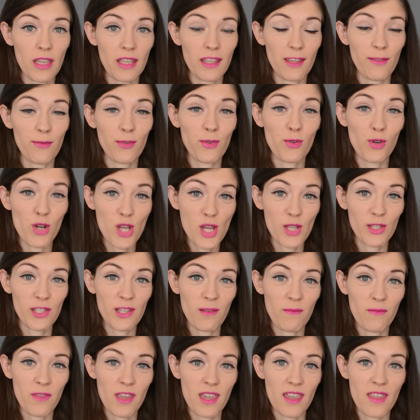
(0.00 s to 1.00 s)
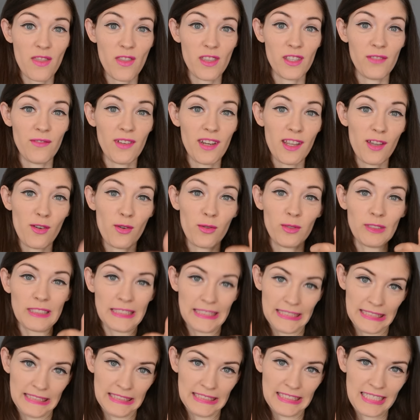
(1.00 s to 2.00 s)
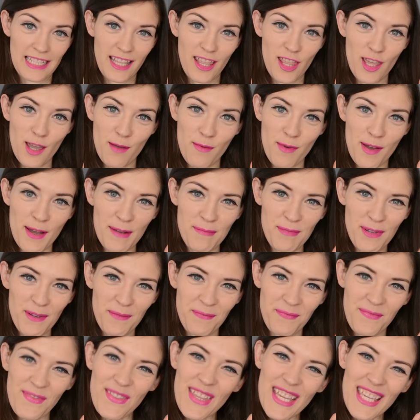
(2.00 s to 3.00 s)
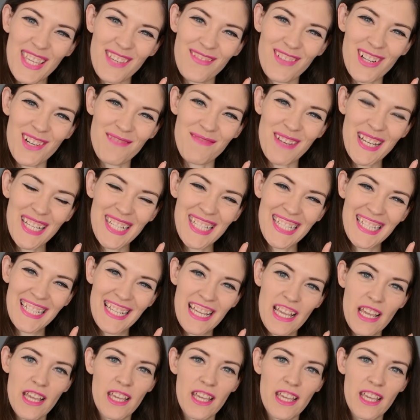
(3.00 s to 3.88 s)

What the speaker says: and if you learned something in this video, thumb up, thank you very much.